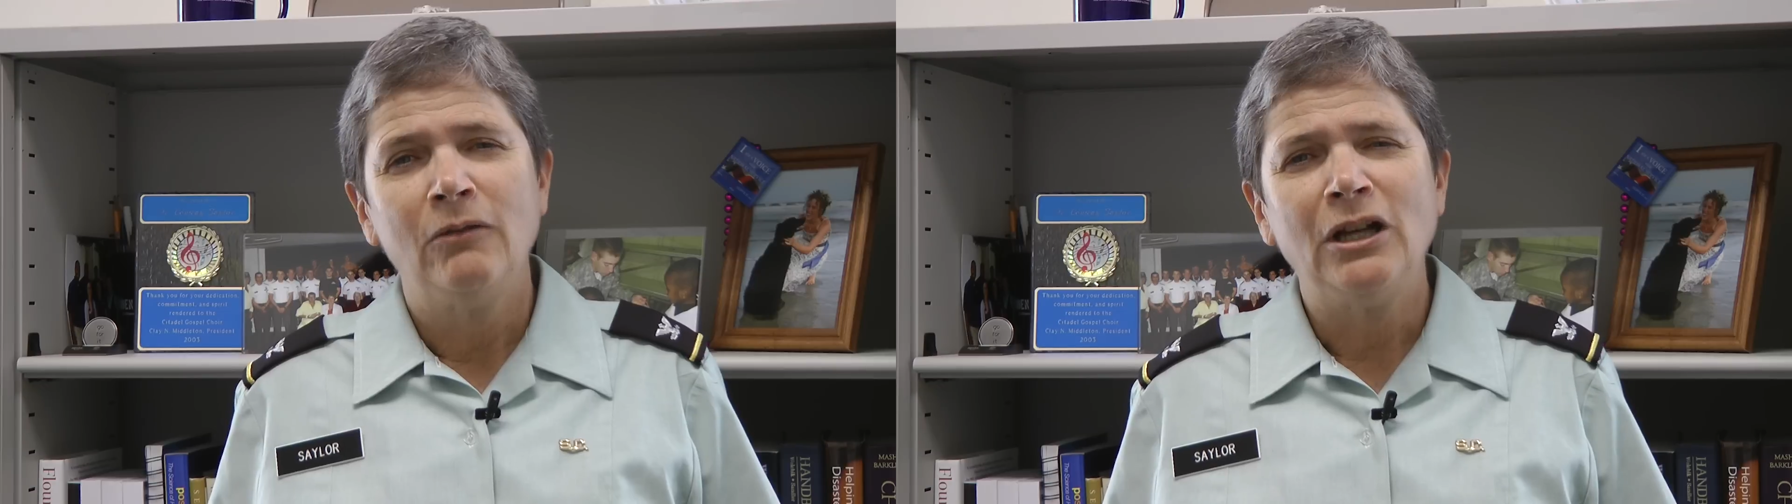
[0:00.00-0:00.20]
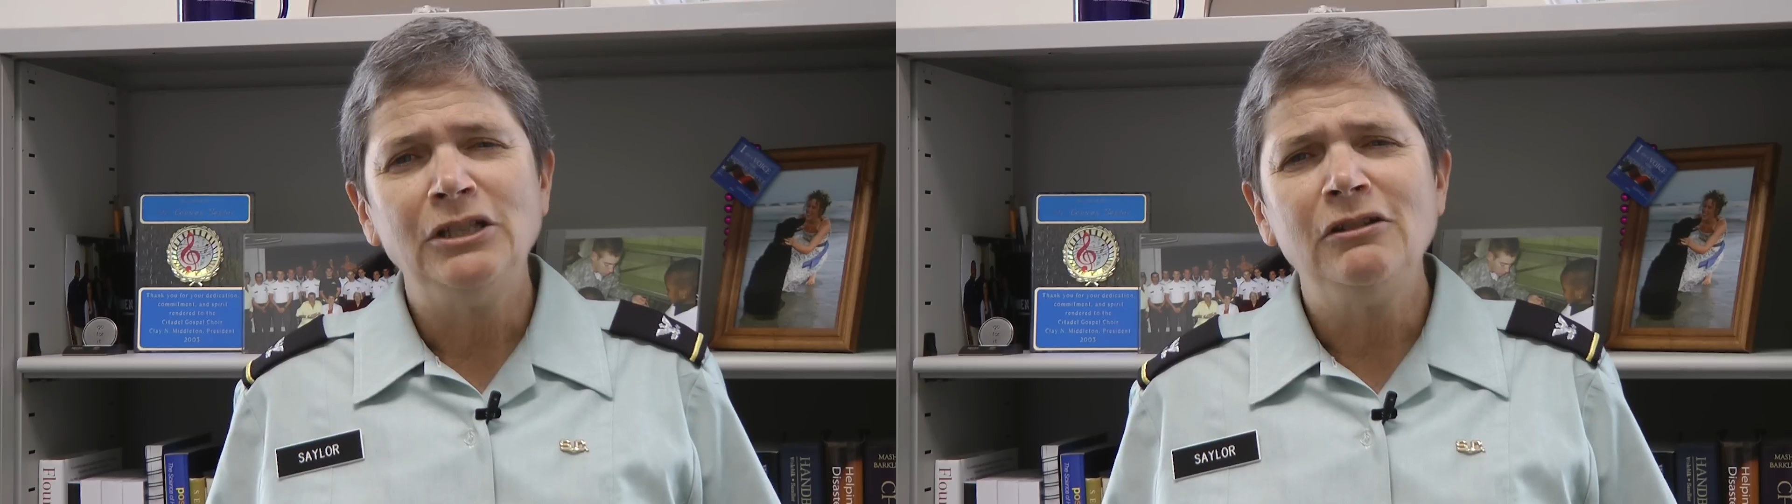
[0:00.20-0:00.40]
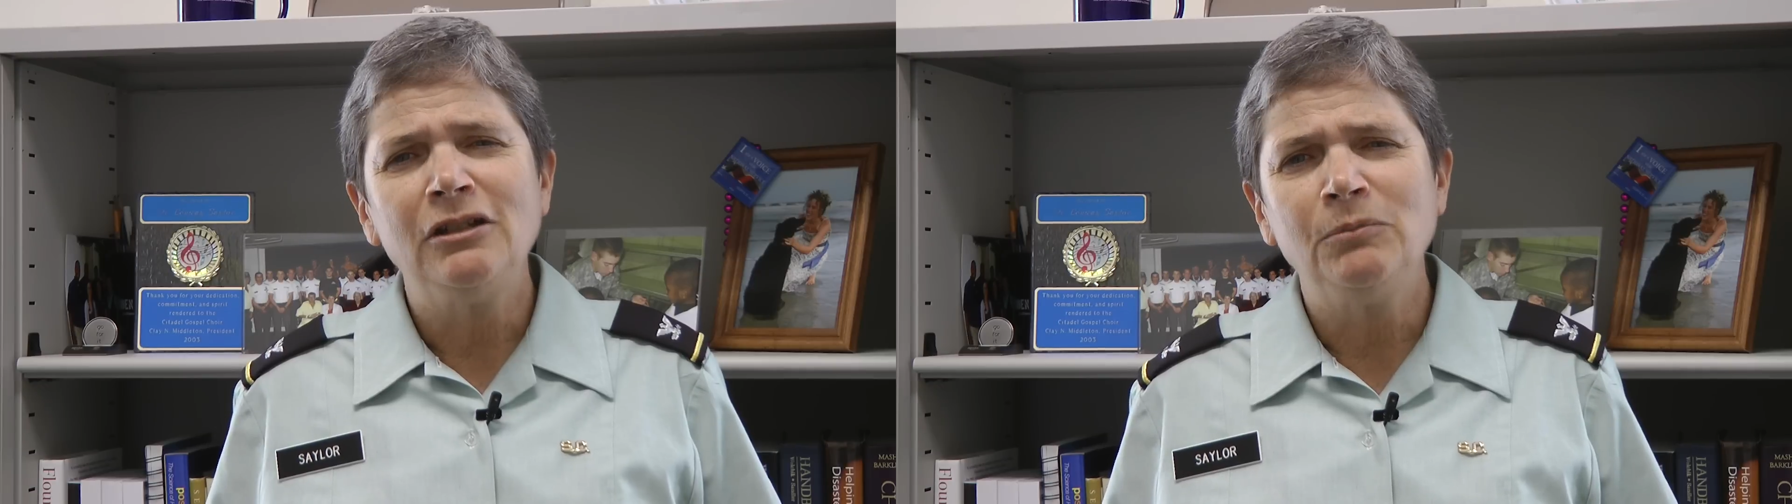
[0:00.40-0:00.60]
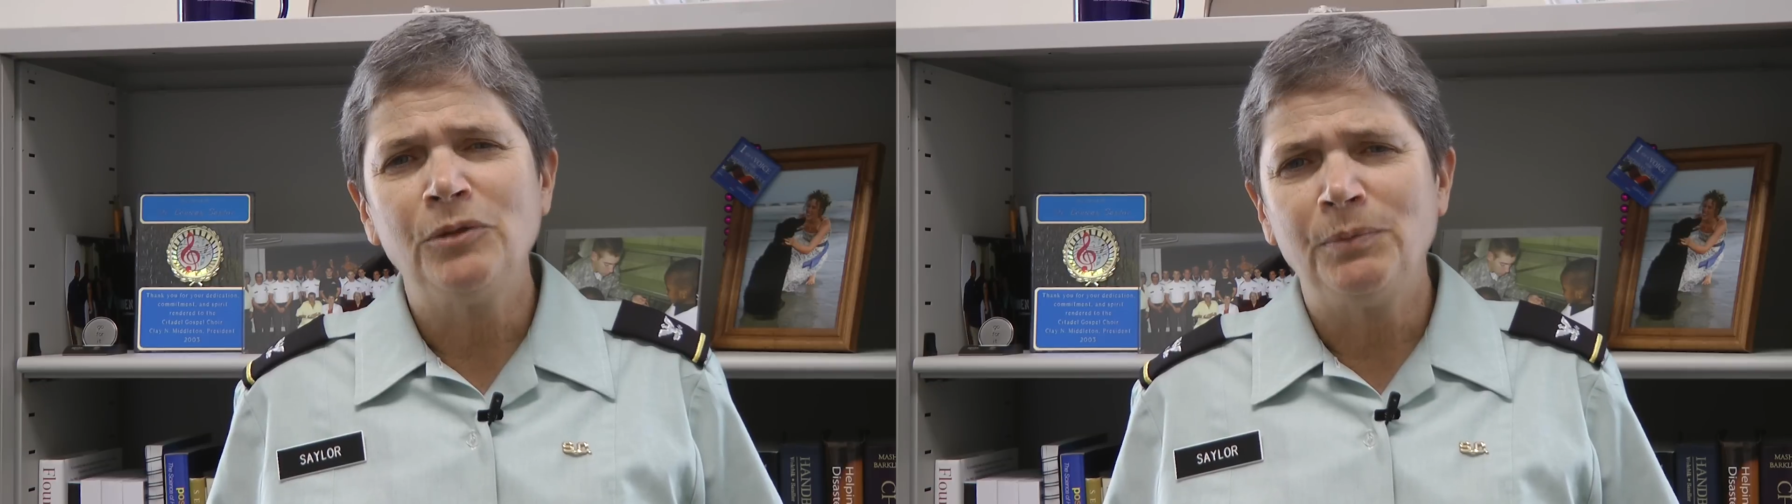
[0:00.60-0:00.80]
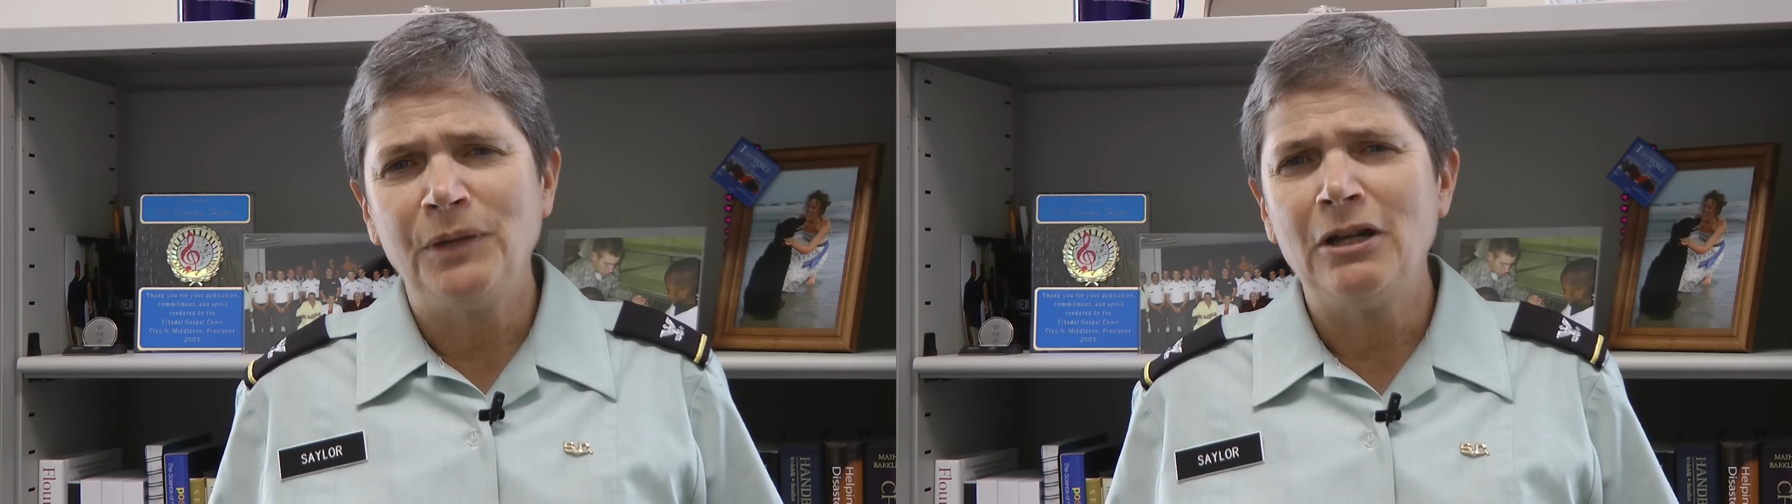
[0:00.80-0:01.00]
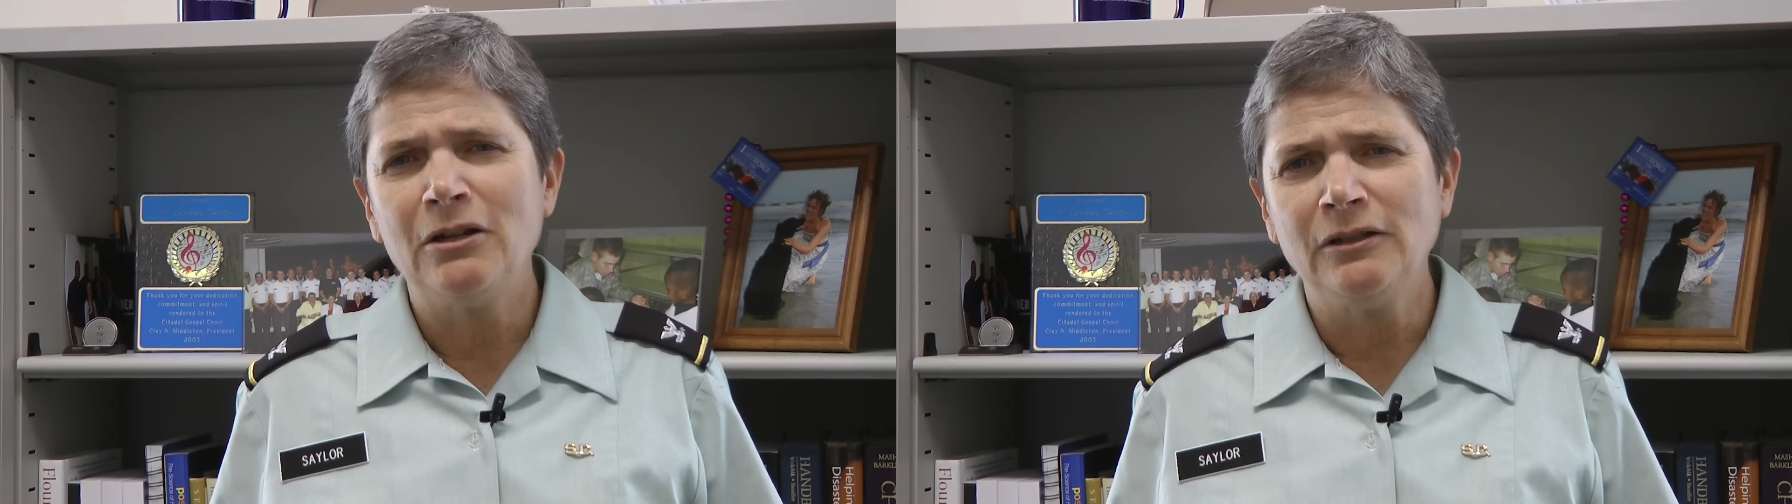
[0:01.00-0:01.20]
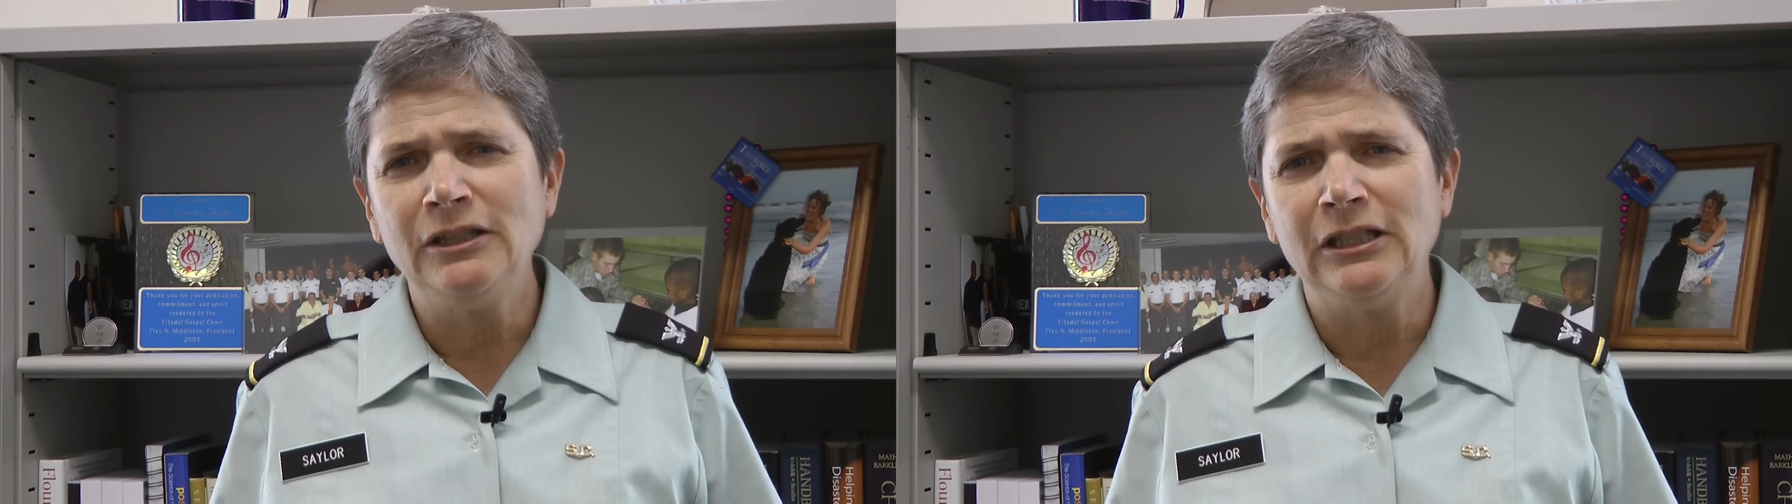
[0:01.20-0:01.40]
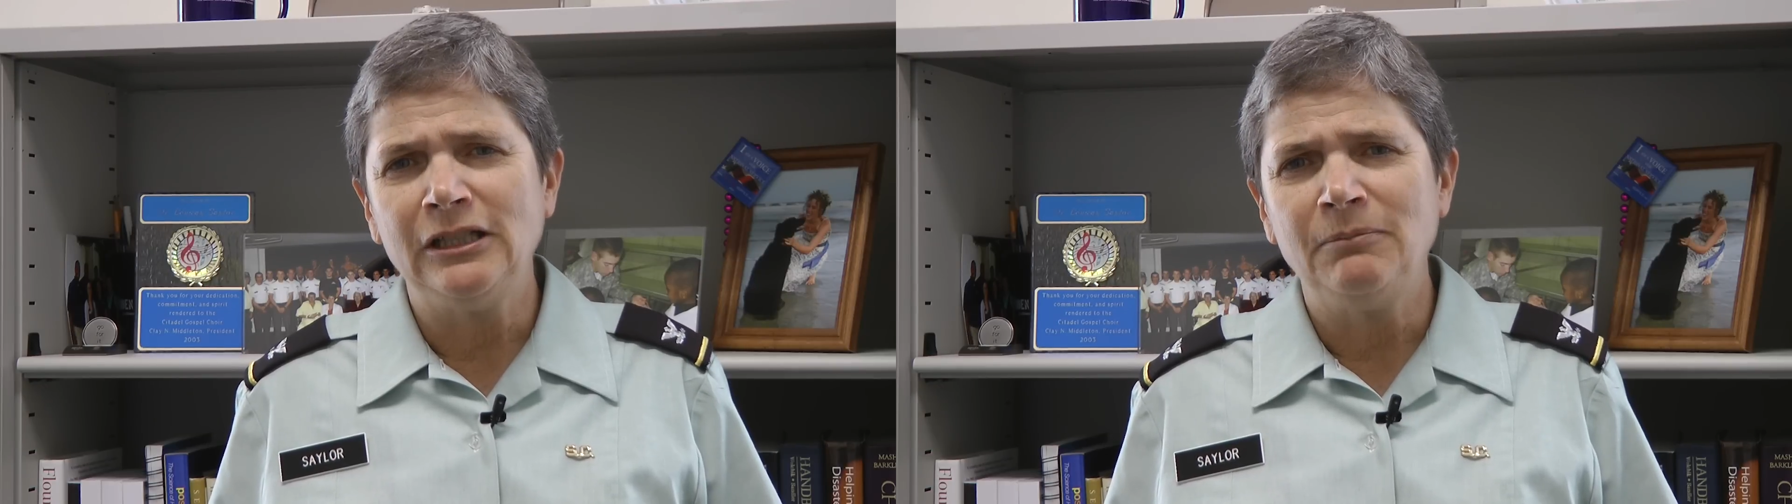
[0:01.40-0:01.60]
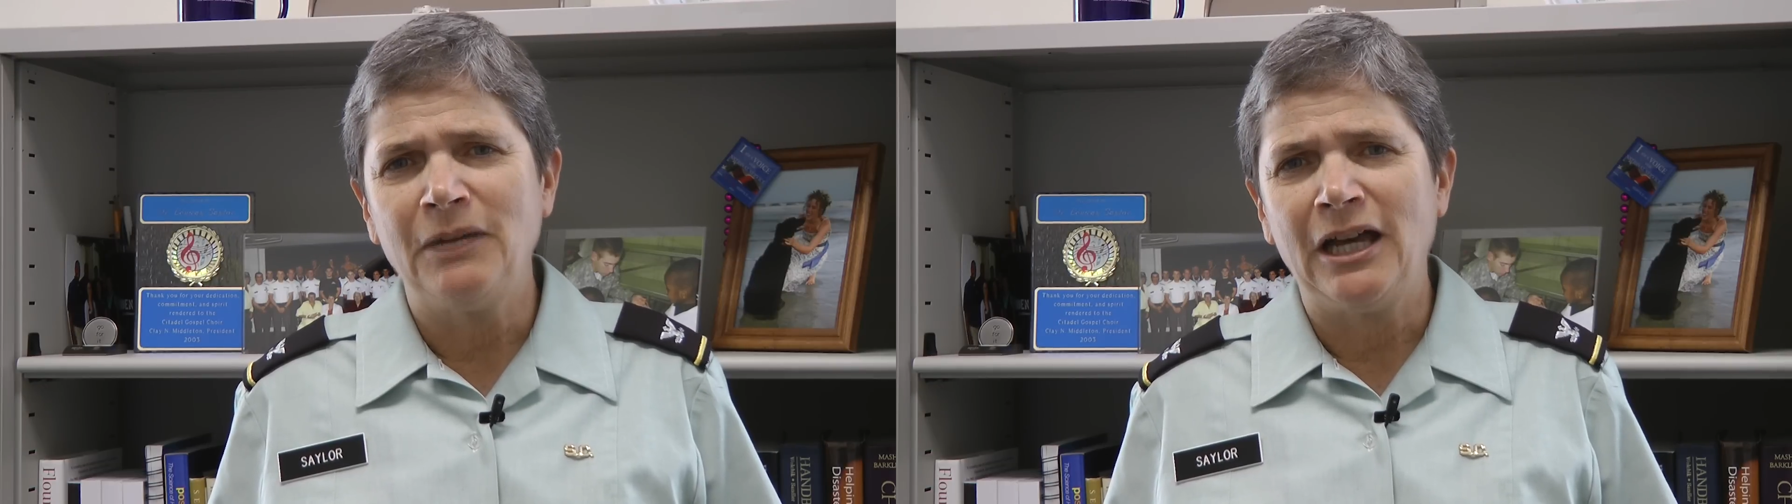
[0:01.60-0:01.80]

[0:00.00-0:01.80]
While you can prepare to lead